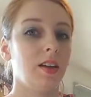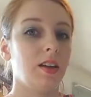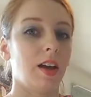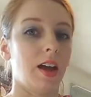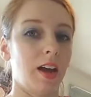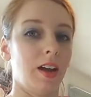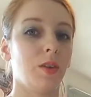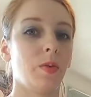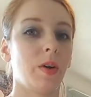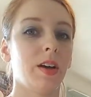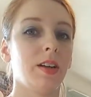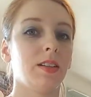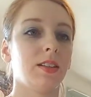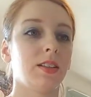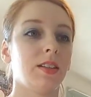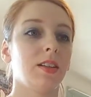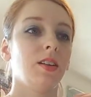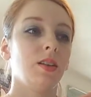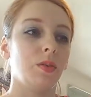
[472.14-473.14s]
egg
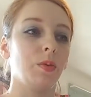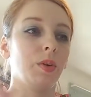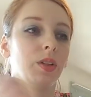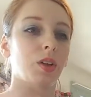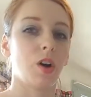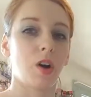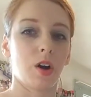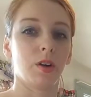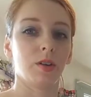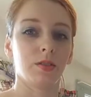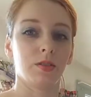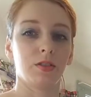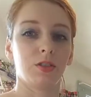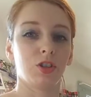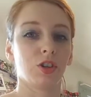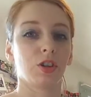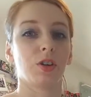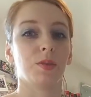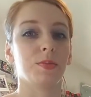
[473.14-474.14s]
whites with hard
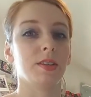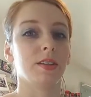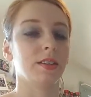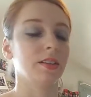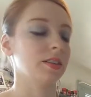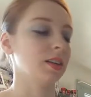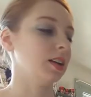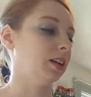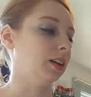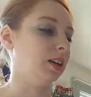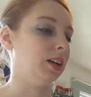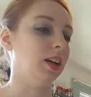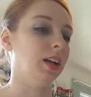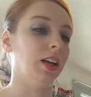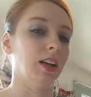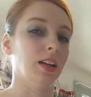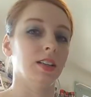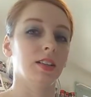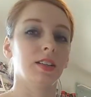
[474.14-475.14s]
sugar pieces in it,
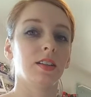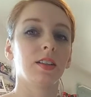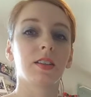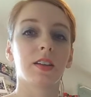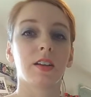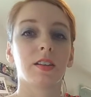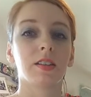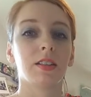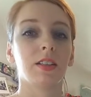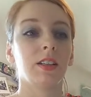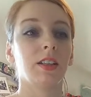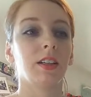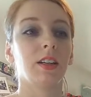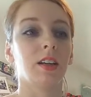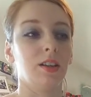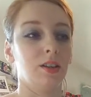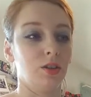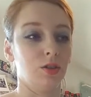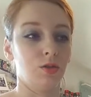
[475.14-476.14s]
and it's
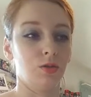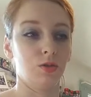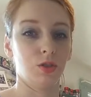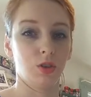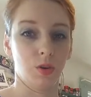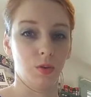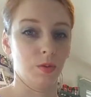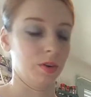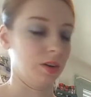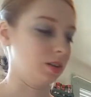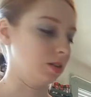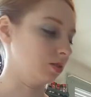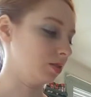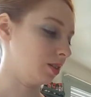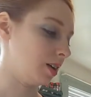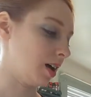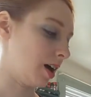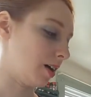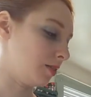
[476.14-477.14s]
disgusting, and you don't want to use
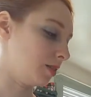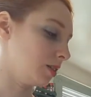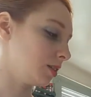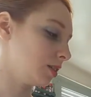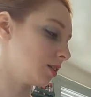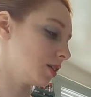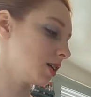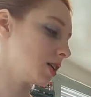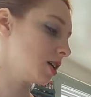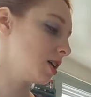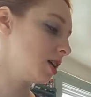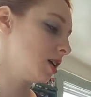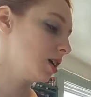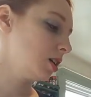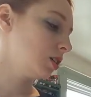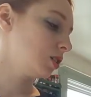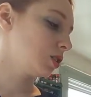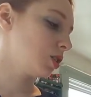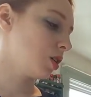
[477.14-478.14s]
it, obviously.
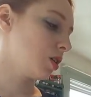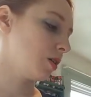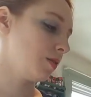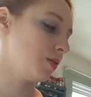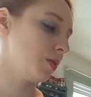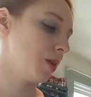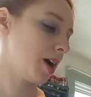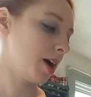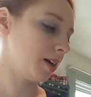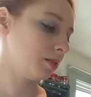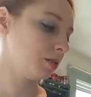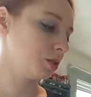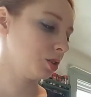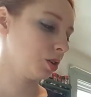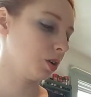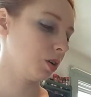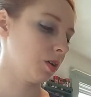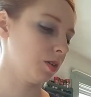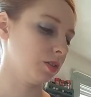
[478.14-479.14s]
So if you have
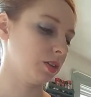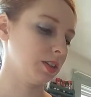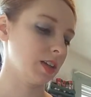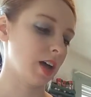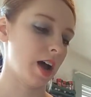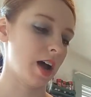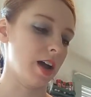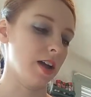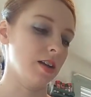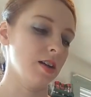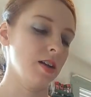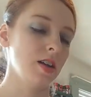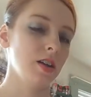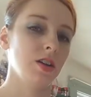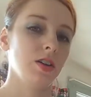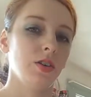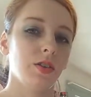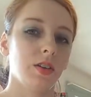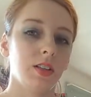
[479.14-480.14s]
sugar on the side,
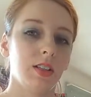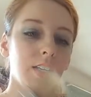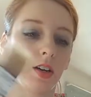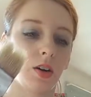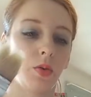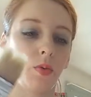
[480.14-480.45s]
you can take a